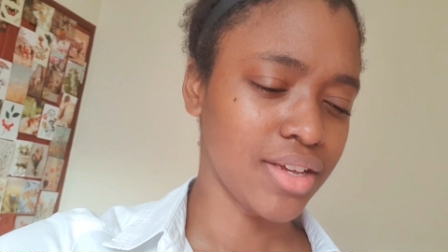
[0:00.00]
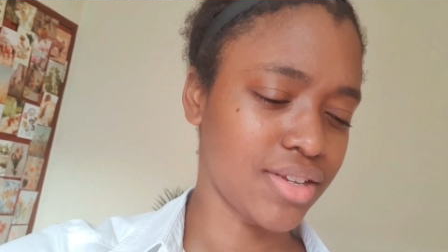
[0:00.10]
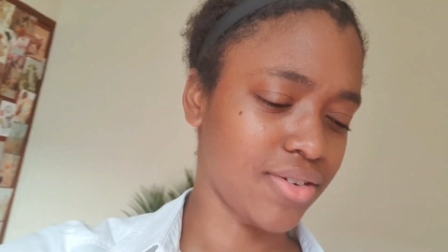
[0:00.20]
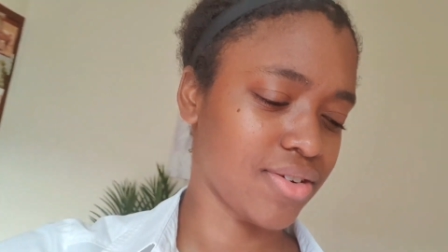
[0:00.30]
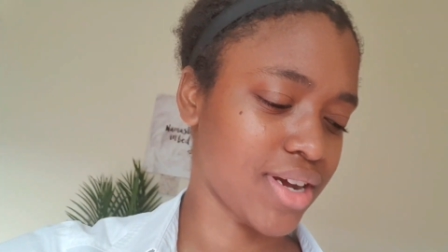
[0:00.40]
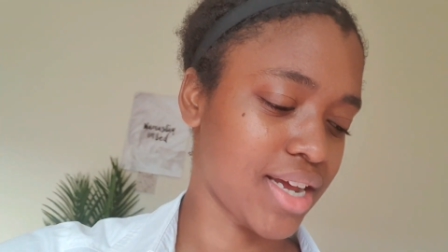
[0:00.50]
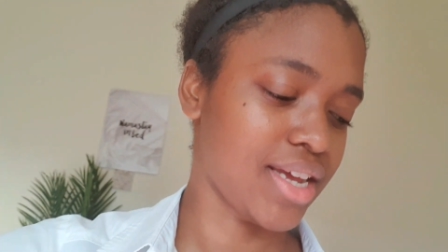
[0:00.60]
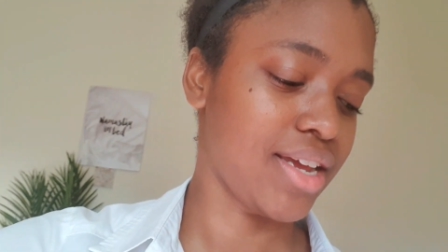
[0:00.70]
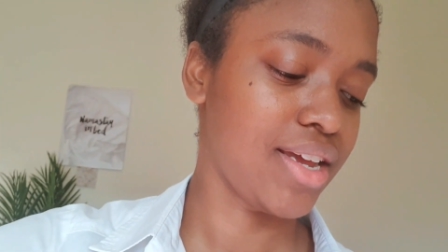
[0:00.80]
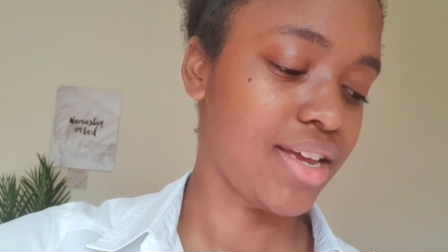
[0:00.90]
So
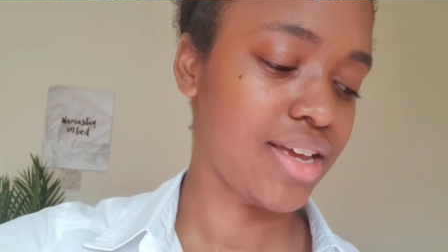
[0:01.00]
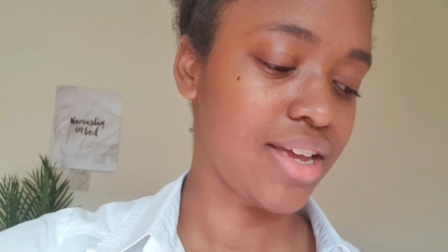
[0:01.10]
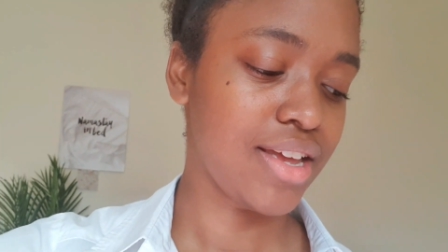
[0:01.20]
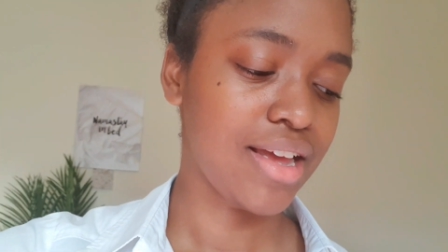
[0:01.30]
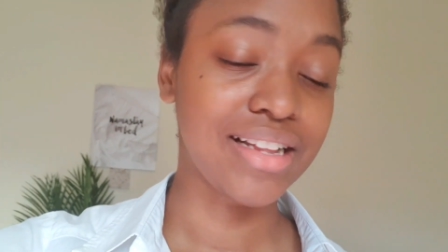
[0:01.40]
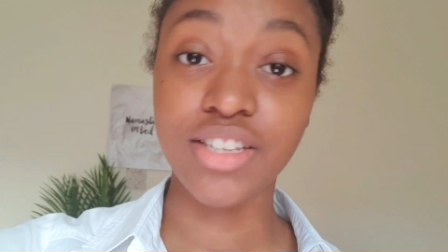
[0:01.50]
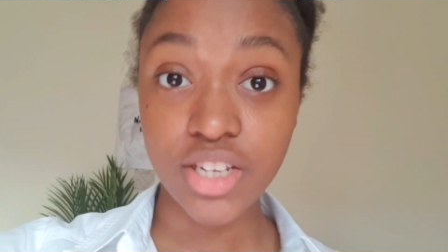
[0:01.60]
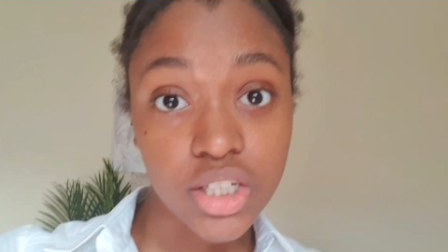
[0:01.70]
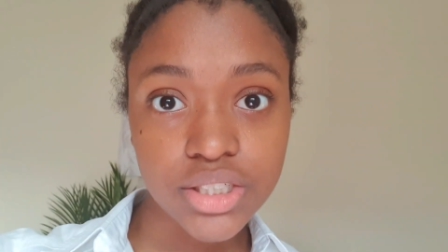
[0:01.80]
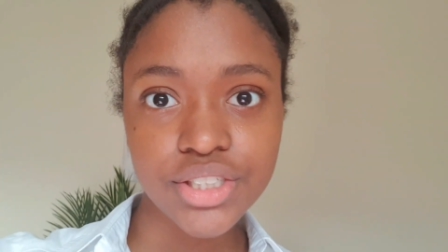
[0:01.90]
I had to
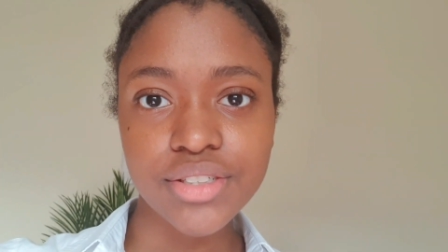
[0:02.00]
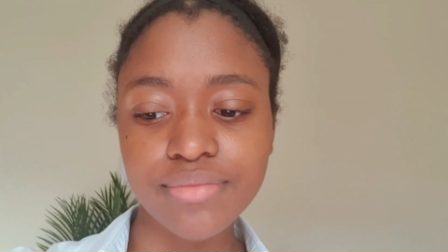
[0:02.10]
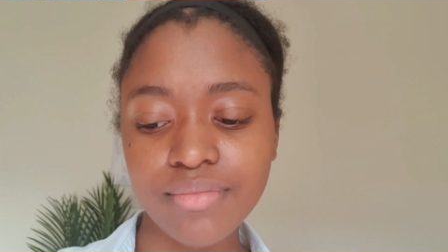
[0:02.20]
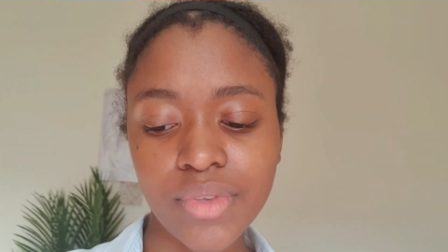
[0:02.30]
search.